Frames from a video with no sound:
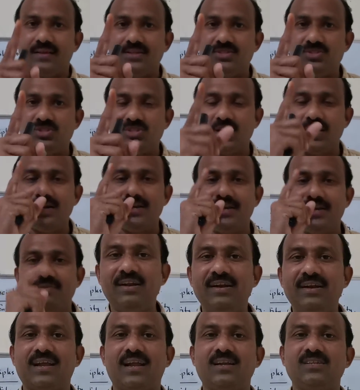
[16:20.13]
Each and
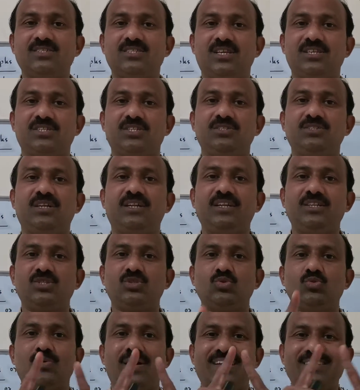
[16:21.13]
every transaction there
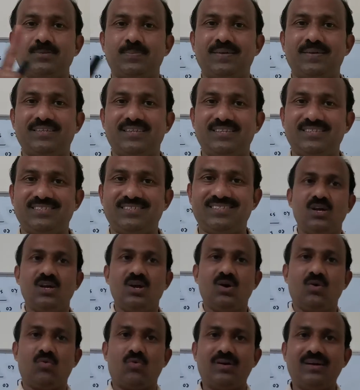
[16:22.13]
is two aspect is
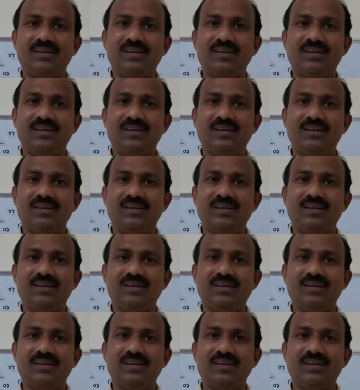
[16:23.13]
there.